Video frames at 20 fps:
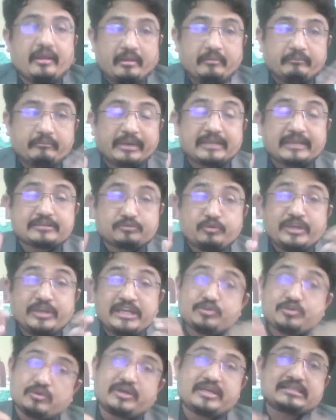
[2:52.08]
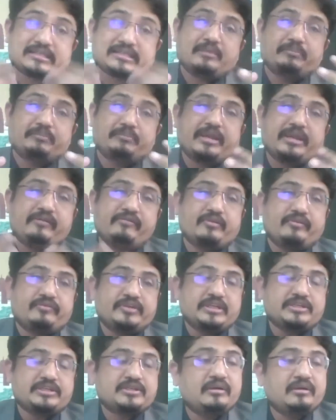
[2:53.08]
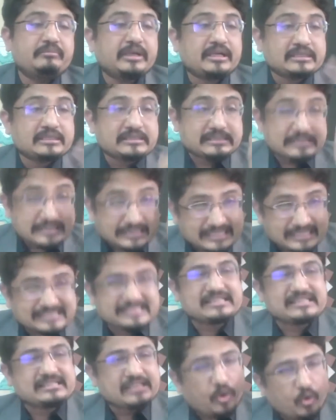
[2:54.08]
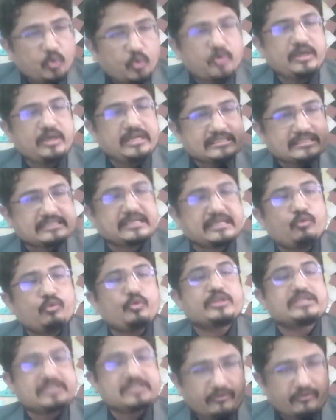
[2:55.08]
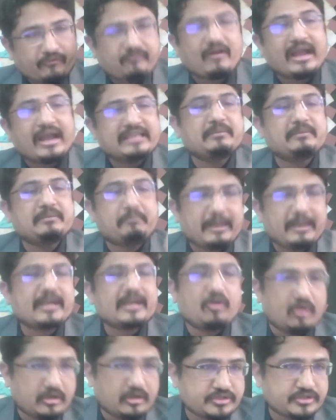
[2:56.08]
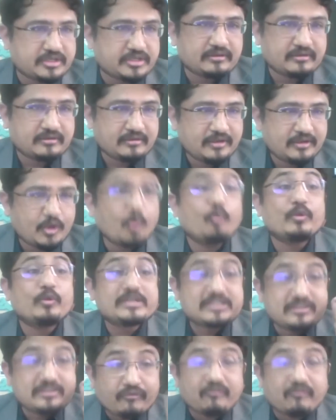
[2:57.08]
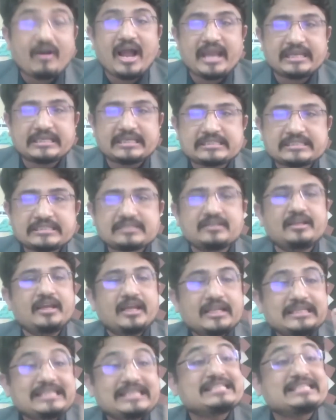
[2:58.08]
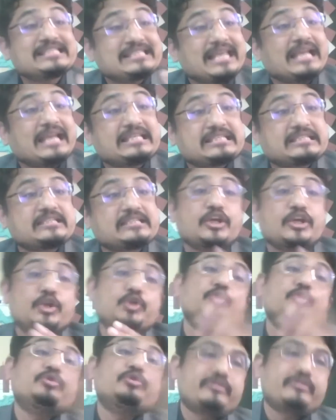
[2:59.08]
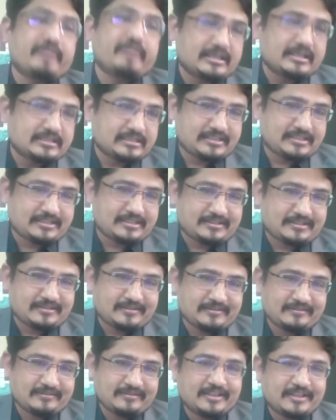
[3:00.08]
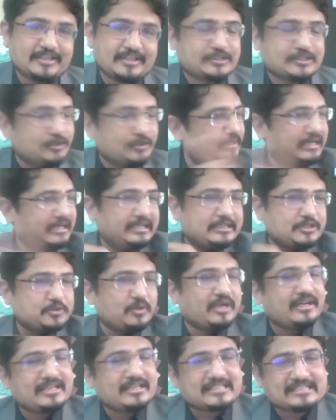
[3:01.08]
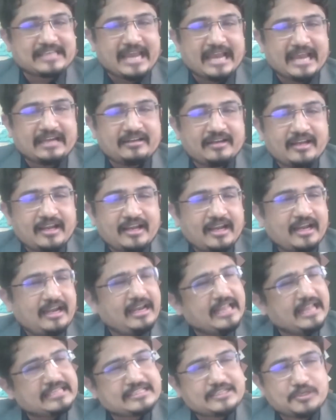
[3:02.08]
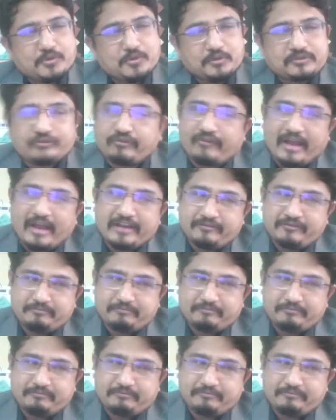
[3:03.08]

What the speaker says: because we need to understand the behavior of teacher, because this is the only thing which defines the pedagogy, which defines the sets to trends. So to understand, let's use 5